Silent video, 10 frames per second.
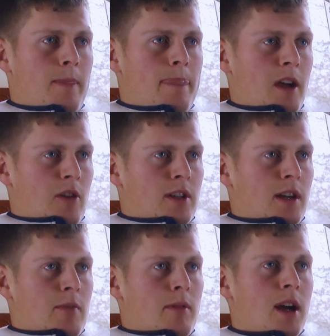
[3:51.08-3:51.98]
I also
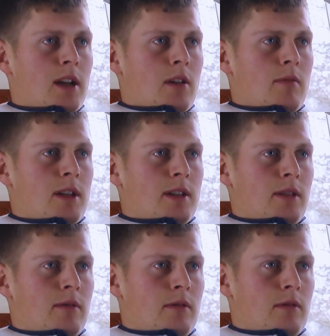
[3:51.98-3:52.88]
had a bike go
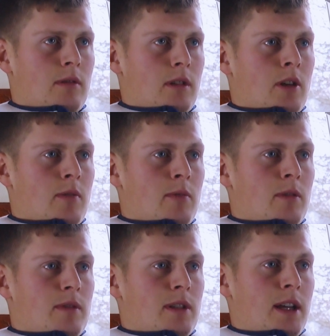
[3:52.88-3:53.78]
missing a couple of
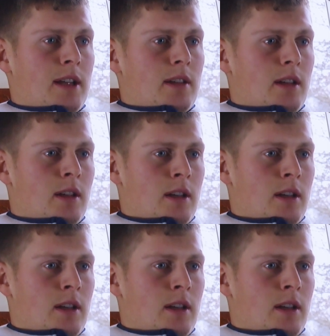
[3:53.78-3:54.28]
months later.